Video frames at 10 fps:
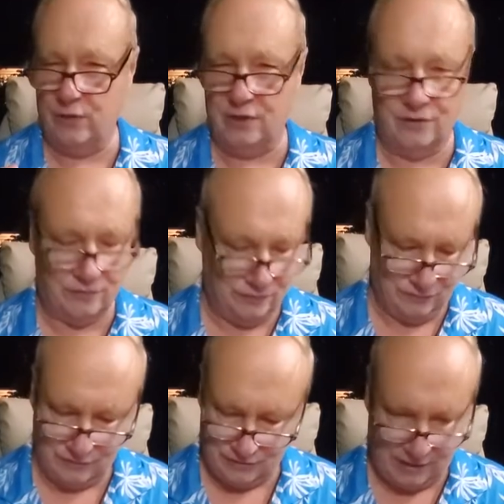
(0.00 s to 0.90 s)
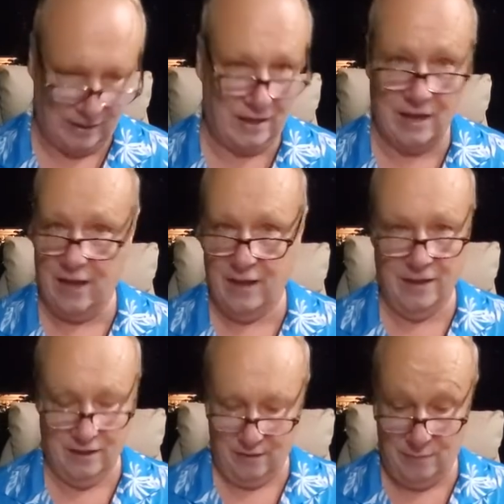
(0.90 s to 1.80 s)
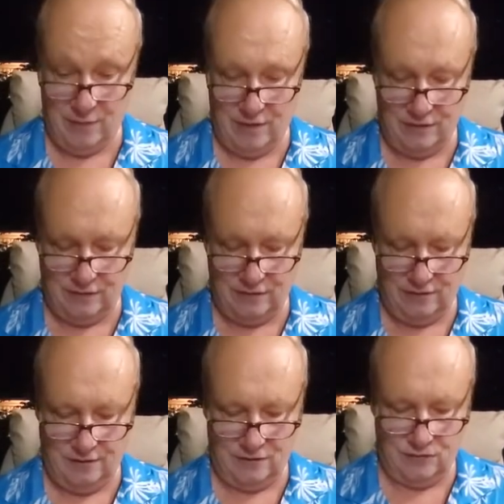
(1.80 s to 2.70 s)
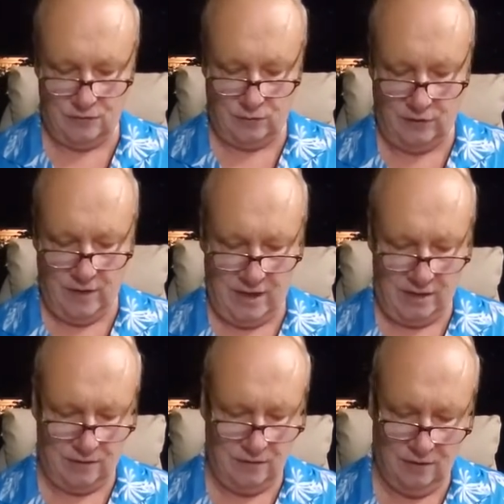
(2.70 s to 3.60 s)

weird, and you're just like, amazing. And it's sort of that.